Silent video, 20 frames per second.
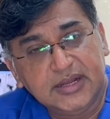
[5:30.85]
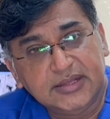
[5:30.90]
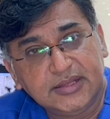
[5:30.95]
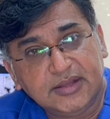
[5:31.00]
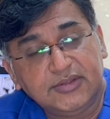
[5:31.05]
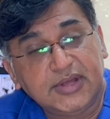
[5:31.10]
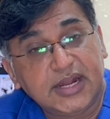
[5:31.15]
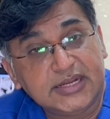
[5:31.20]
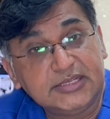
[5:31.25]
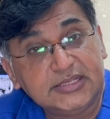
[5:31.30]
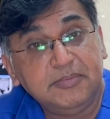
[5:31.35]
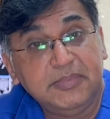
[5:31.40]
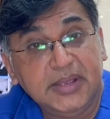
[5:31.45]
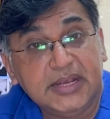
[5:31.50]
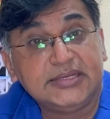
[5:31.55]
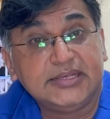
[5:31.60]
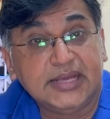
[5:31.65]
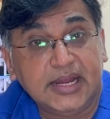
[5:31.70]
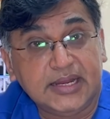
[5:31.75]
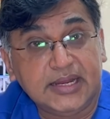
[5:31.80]
Now that's the
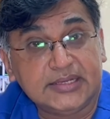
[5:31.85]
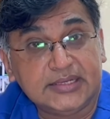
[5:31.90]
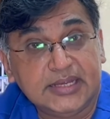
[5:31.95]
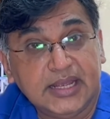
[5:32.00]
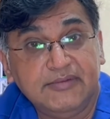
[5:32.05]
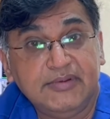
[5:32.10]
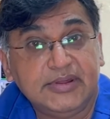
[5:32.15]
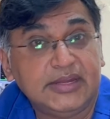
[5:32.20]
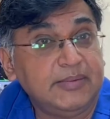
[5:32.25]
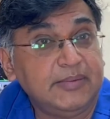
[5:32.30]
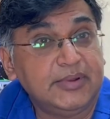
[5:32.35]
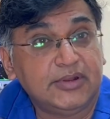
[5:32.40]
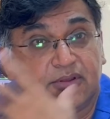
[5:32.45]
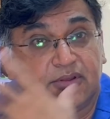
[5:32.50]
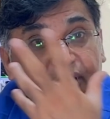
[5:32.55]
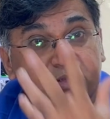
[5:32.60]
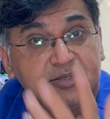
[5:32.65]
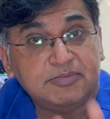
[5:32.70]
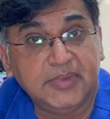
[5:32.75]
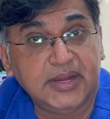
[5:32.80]
big challenge. Every time it
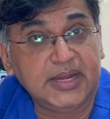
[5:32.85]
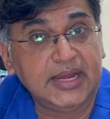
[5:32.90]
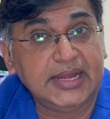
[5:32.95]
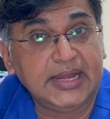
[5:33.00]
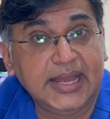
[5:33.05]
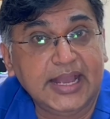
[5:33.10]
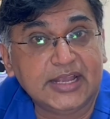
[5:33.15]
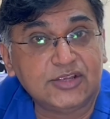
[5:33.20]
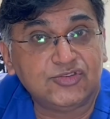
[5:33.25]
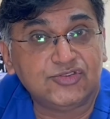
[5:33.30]
costs many lakhs